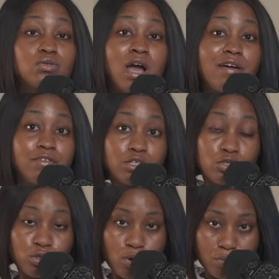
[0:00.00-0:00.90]
have a
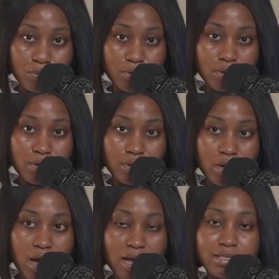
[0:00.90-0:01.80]
job
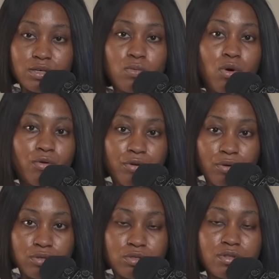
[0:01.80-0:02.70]
as a
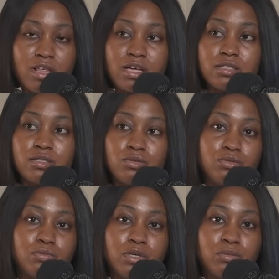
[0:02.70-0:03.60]
warrior so that you
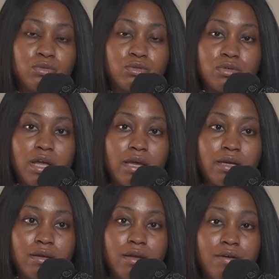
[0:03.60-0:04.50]
would be able to
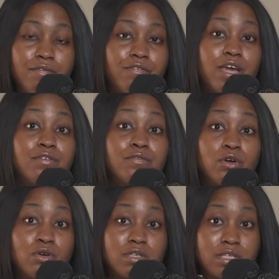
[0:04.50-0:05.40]
fend
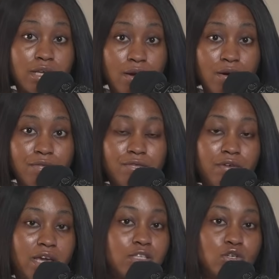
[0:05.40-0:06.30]
for yourself,
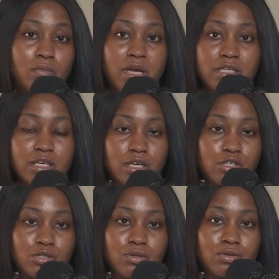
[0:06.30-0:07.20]
get your
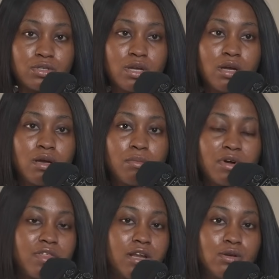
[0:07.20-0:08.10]
medications.
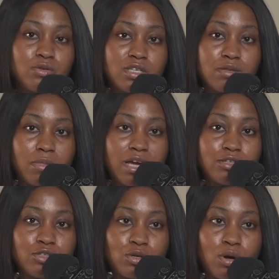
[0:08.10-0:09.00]
But then losing
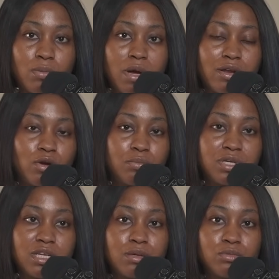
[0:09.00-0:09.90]
my job and not
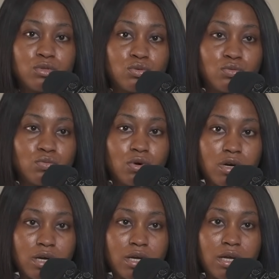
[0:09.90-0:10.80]
being able to
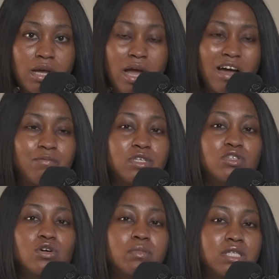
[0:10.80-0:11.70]
work, I've been
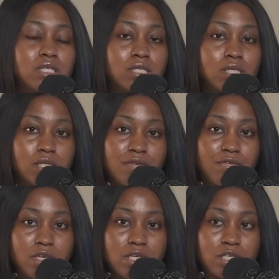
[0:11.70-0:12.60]
submitting
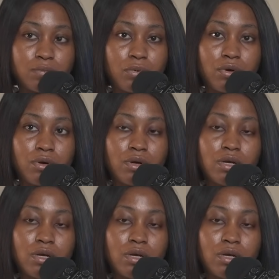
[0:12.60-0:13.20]
CVs, but